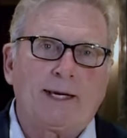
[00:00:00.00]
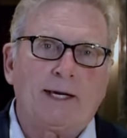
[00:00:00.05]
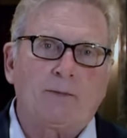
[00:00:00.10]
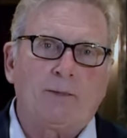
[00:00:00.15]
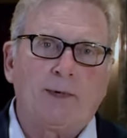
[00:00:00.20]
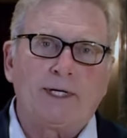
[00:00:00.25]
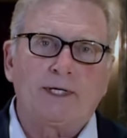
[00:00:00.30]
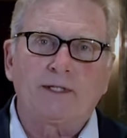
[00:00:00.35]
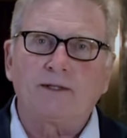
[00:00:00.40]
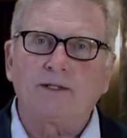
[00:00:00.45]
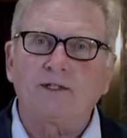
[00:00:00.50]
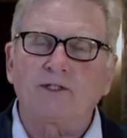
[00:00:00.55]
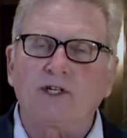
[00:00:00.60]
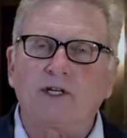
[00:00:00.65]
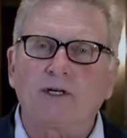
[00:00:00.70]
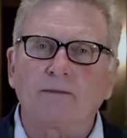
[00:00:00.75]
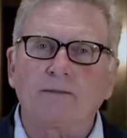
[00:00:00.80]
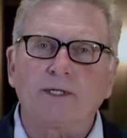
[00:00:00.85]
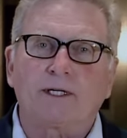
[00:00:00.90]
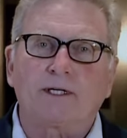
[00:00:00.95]
Hey, Rena,
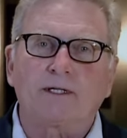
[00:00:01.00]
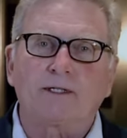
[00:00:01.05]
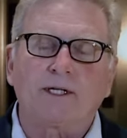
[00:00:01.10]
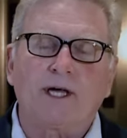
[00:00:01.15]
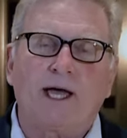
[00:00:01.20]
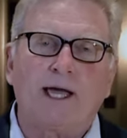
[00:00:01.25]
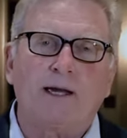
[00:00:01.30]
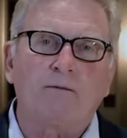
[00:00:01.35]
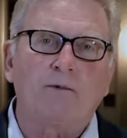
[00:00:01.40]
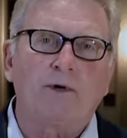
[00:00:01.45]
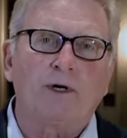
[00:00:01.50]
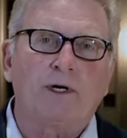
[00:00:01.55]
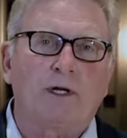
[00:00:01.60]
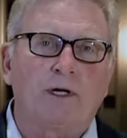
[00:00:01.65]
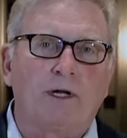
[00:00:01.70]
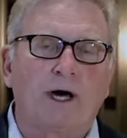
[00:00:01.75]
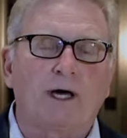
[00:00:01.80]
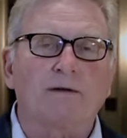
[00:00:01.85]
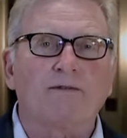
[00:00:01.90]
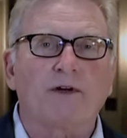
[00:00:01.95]
this comes at a time
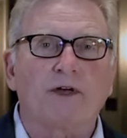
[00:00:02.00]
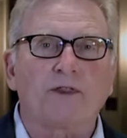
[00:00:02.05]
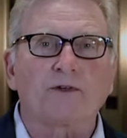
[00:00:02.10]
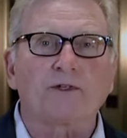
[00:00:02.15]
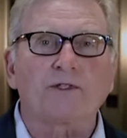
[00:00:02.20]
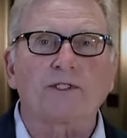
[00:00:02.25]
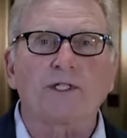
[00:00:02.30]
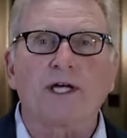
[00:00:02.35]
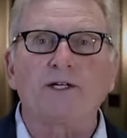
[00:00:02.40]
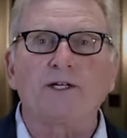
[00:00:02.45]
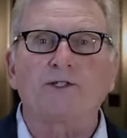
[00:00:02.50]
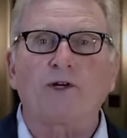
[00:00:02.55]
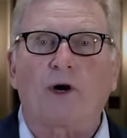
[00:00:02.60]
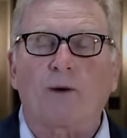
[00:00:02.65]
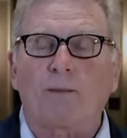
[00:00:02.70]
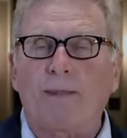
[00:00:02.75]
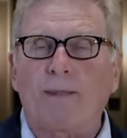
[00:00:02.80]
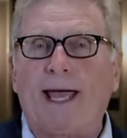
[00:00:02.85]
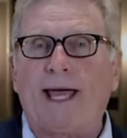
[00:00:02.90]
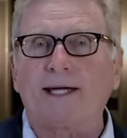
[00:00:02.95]
when a lot of other states
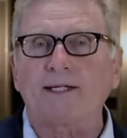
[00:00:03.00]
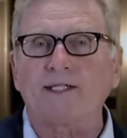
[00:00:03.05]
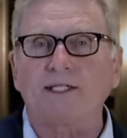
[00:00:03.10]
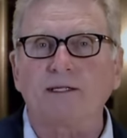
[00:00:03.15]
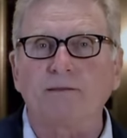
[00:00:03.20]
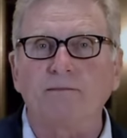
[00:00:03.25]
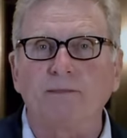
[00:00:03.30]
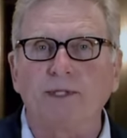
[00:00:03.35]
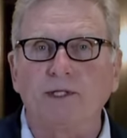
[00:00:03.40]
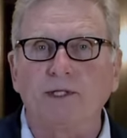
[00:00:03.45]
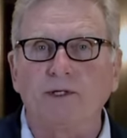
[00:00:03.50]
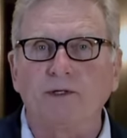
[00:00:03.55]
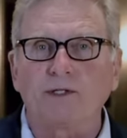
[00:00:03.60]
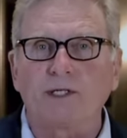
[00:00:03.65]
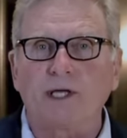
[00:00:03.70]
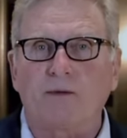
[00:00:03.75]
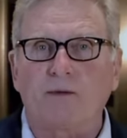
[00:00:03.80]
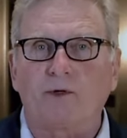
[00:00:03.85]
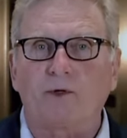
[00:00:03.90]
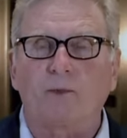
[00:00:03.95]
are passing
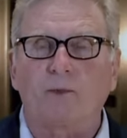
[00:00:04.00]
bills